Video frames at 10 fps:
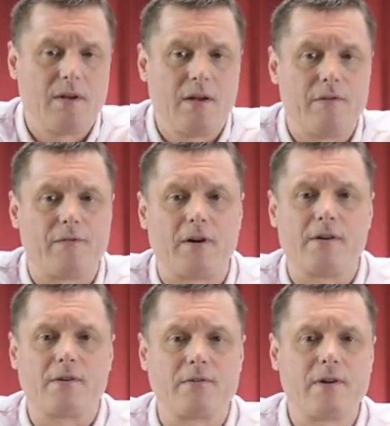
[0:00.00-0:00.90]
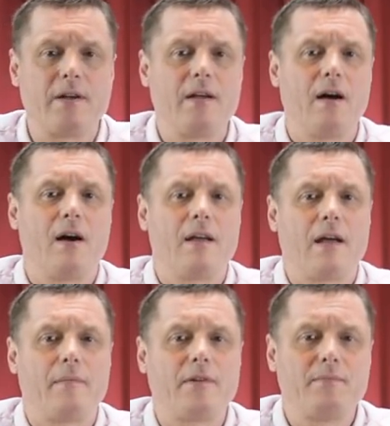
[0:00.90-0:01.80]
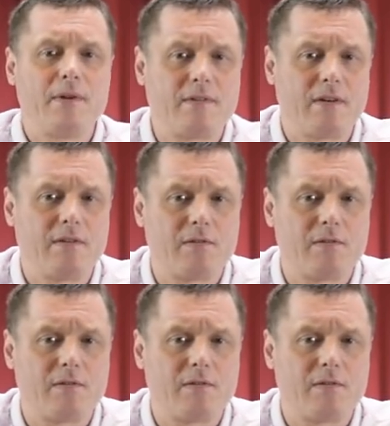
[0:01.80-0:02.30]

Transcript: If I agree, I am admitting